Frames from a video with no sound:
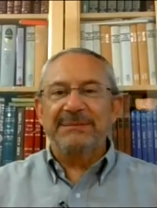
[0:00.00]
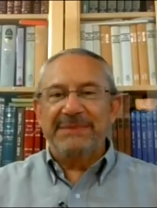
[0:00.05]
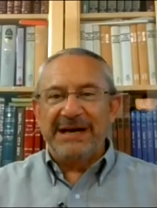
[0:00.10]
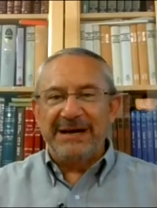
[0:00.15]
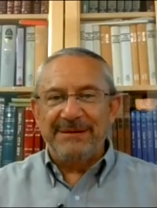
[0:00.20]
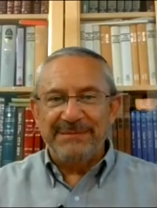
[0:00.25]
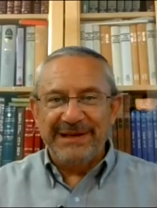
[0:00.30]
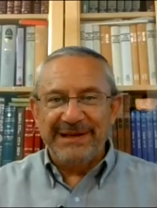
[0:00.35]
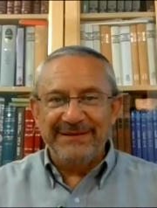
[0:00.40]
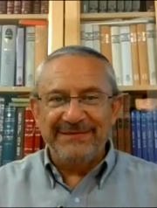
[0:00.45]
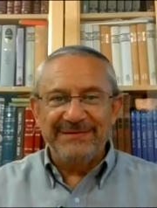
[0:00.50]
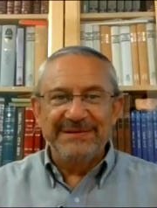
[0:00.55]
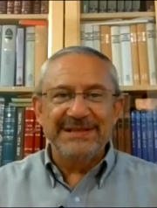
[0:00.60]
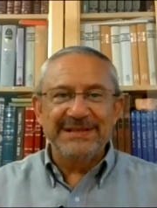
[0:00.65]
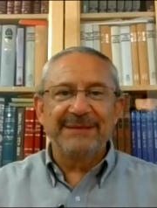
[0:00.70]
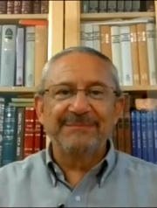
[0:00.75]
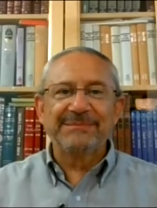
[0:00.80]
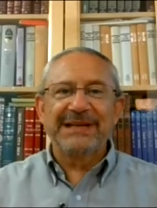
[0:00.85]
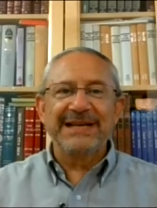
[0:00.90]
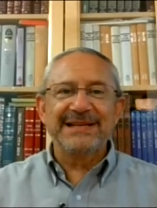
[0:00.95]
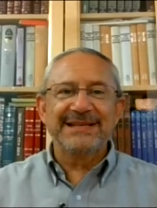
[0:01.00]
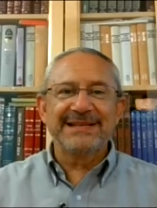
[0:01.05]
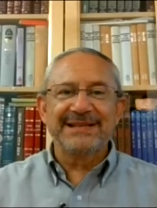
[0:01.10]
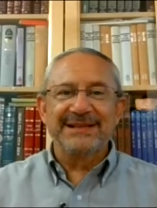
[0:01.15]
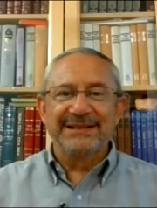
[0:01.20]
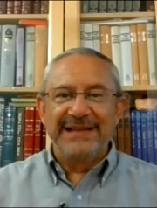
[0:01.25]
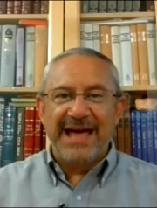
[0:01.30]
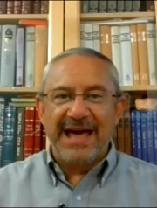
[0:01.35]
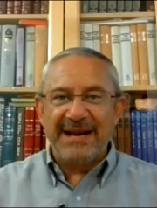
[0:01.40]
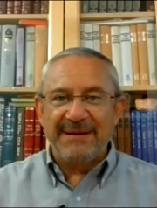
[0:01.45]
bit about me, in some
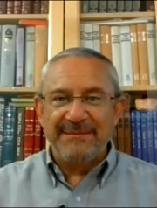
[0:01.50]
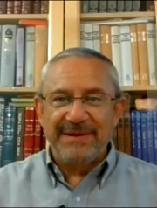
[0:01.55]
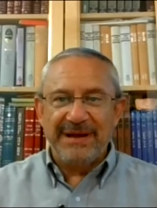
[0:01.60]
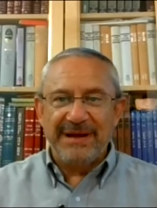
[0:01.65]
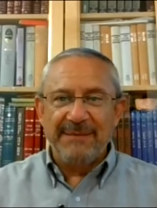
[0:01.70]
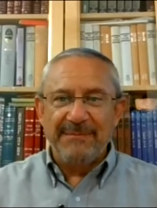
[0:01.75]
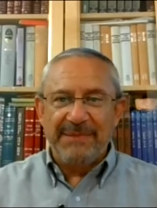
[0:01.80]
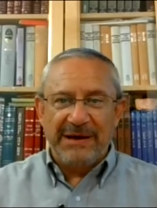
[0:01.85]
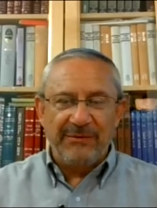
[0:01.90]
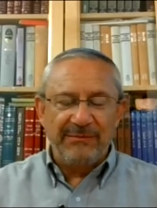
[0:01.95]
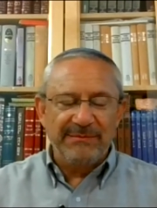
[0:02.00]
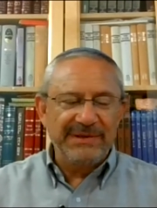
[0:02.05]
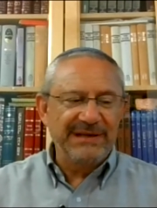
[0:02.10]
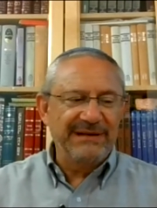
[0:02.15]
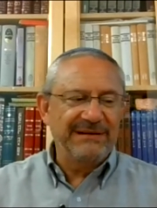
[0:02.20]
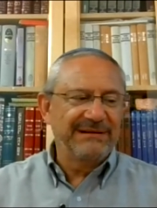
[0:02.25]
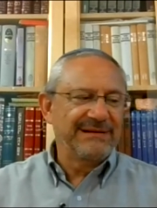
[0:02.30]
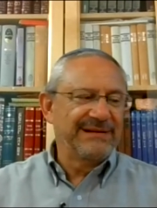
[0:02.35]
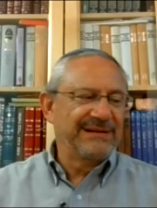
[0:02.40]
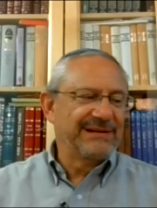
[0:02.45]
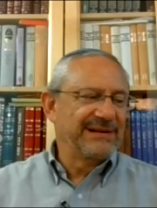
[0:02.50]
cases a lot about me.